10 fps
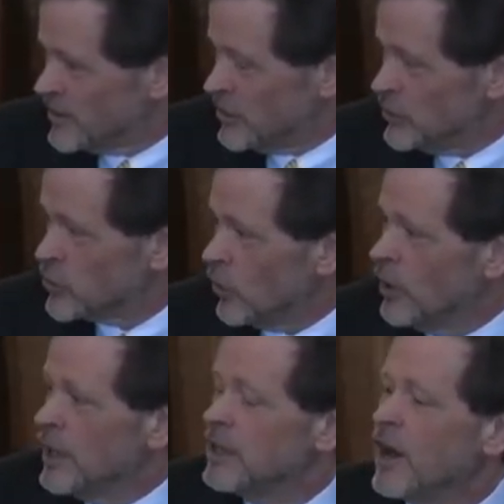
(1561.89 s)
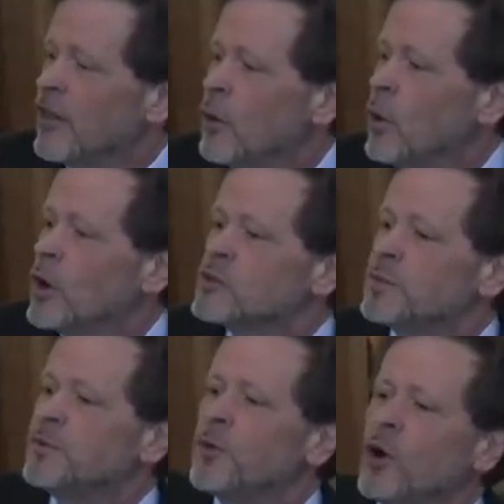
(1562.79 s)
See, so in other
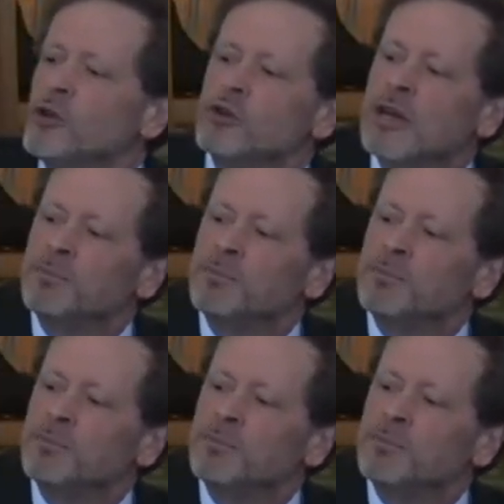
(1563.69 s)
words, before you